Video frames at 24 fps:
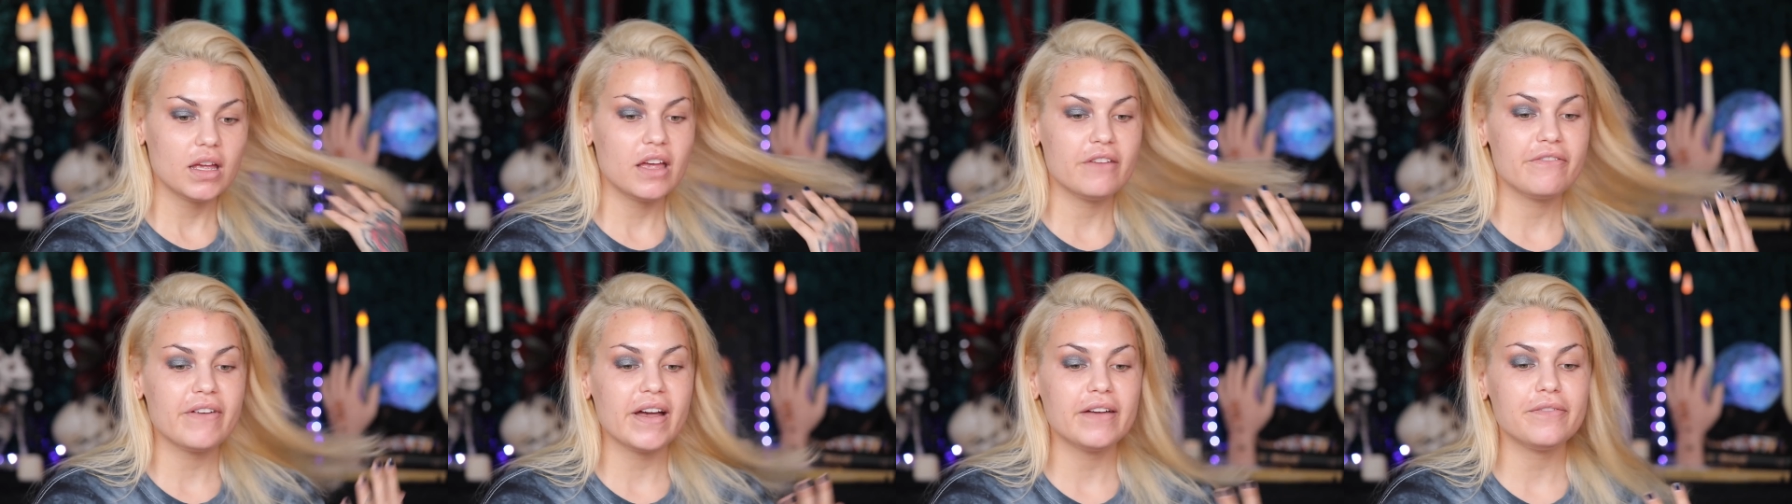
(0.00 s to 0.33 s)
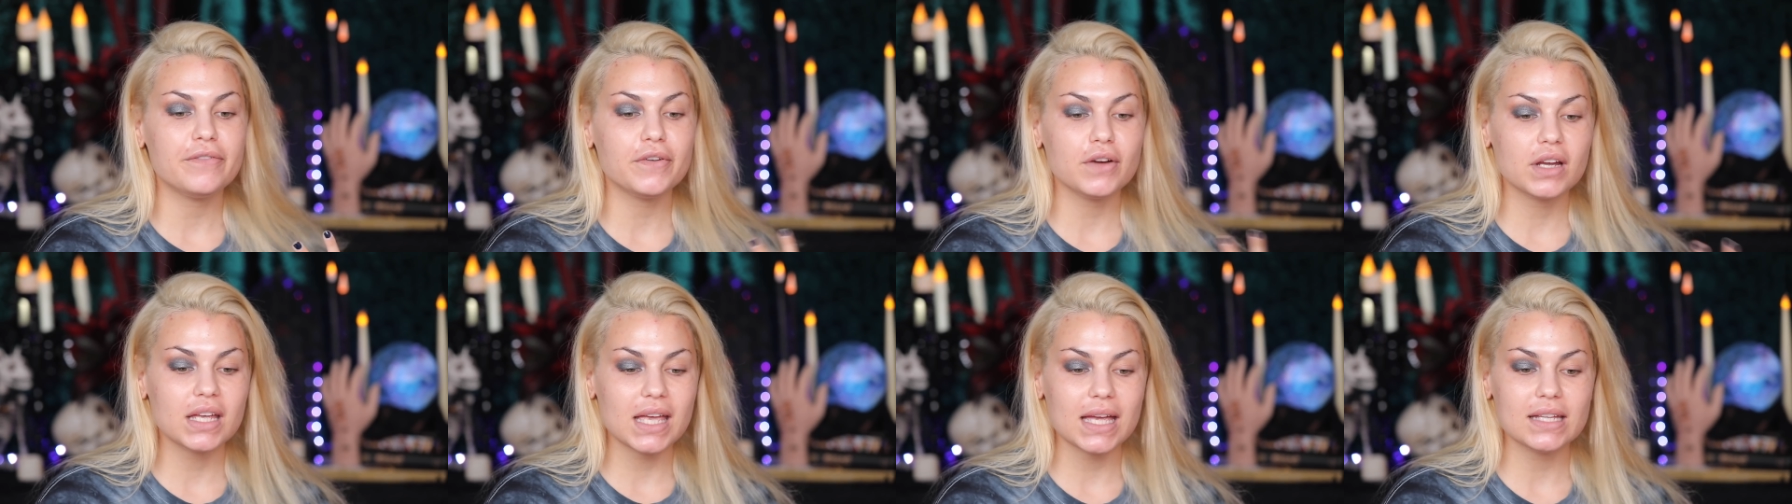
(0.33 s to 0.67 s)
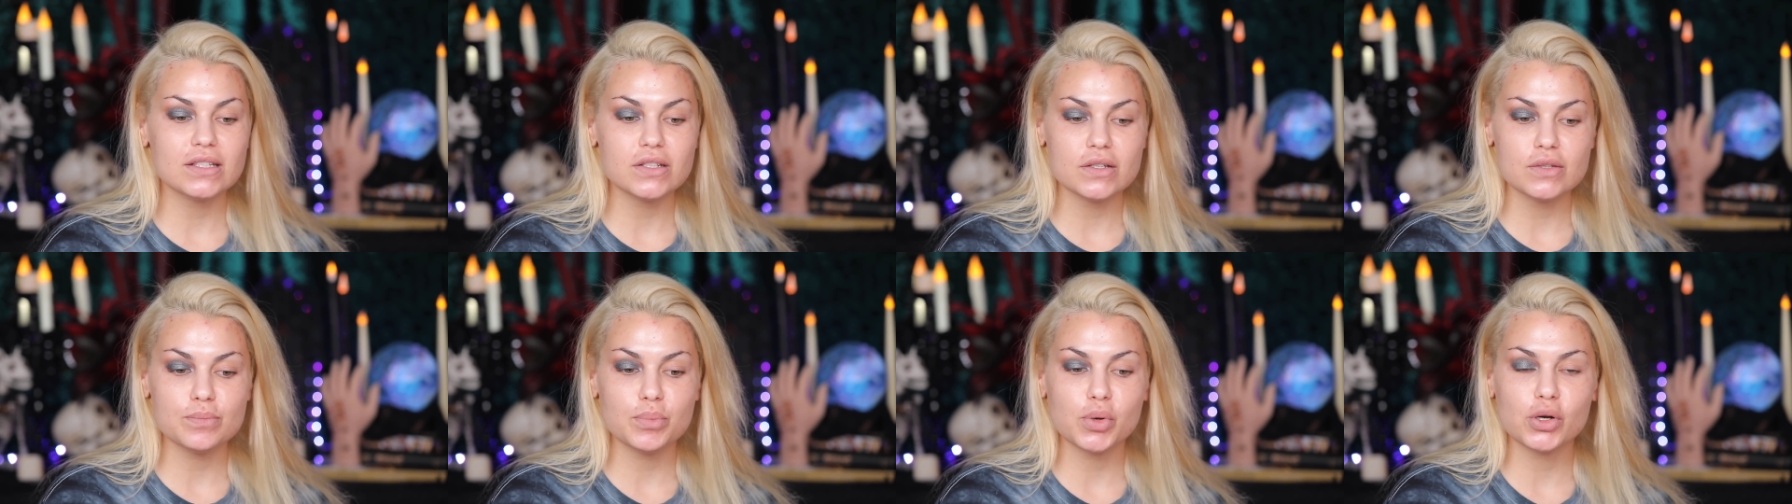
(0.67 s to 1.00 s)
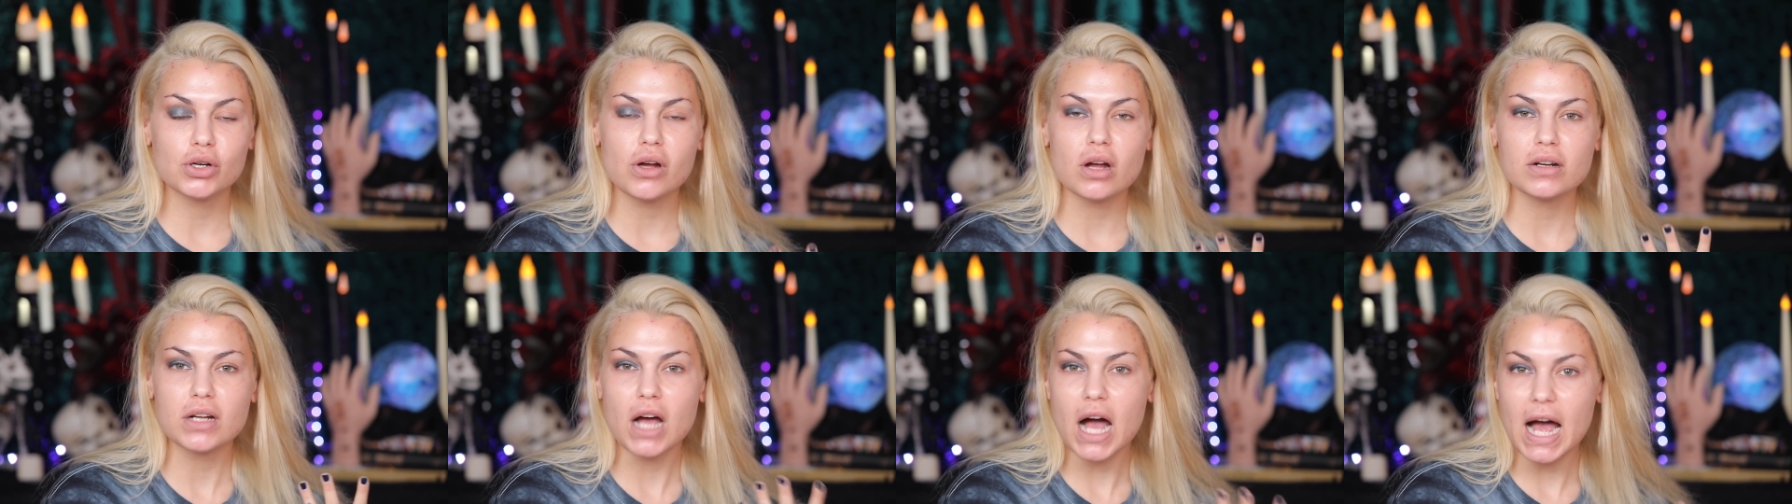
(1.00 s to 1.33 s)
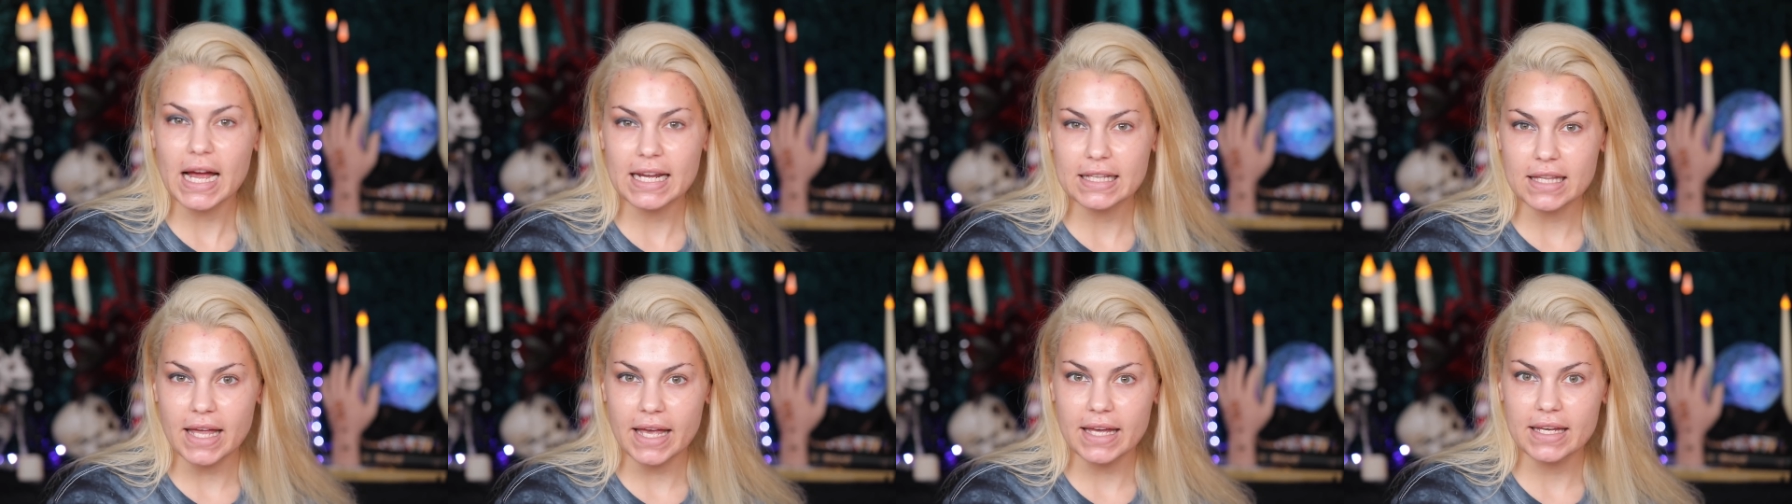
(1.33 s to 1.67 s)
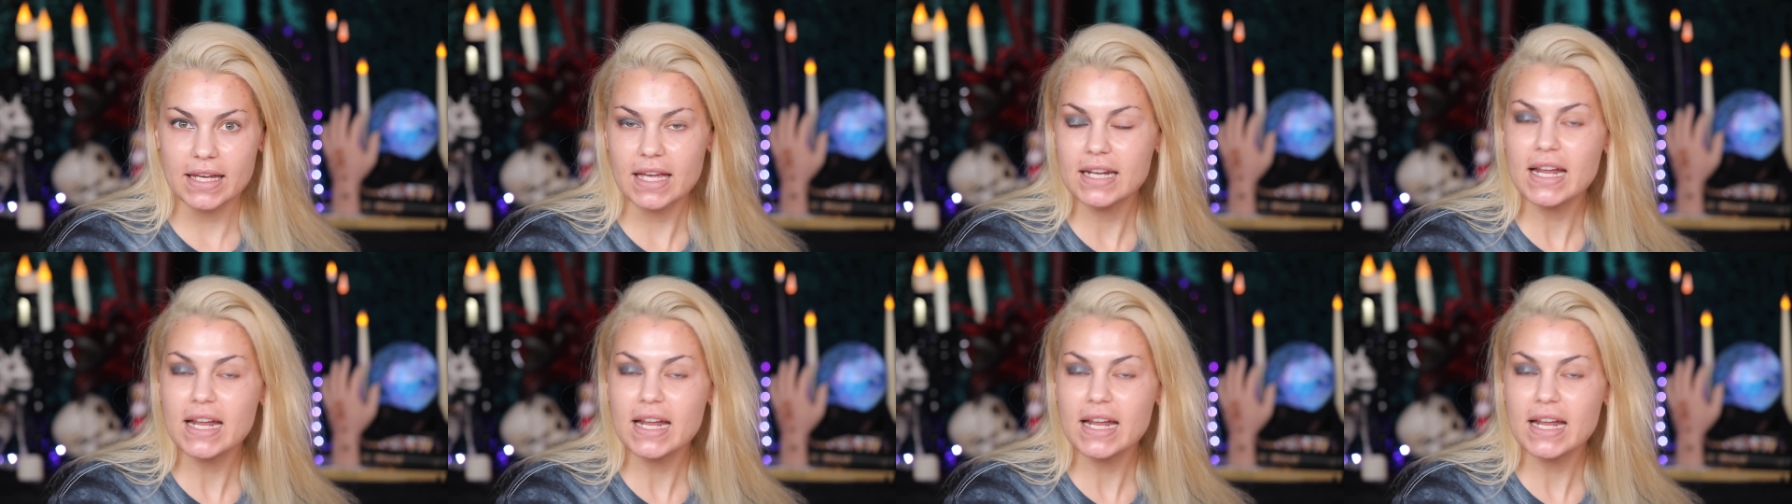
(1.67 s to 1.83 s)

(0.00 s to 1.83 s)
if I forget to put on highlight.